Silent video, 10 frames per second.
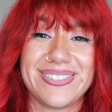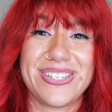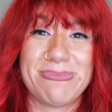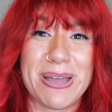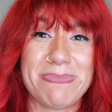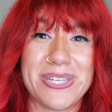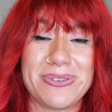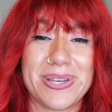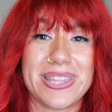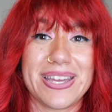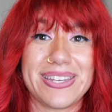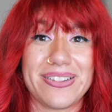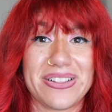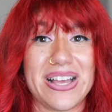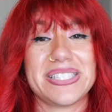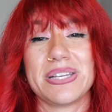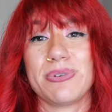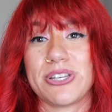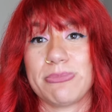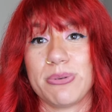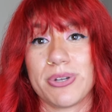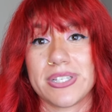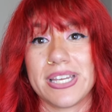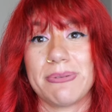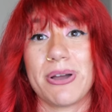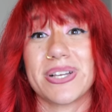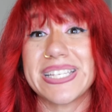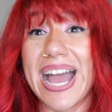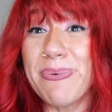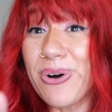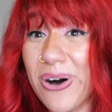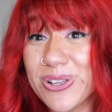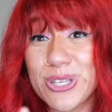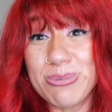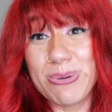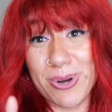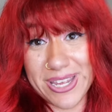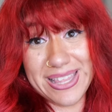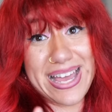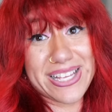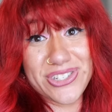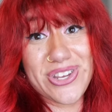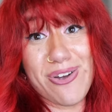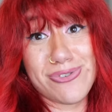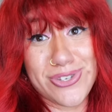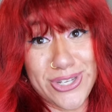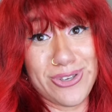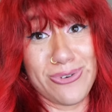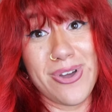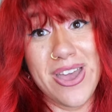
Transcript: She might be doing the Adela Classic, which I'm super excited about because I will also be working that show too.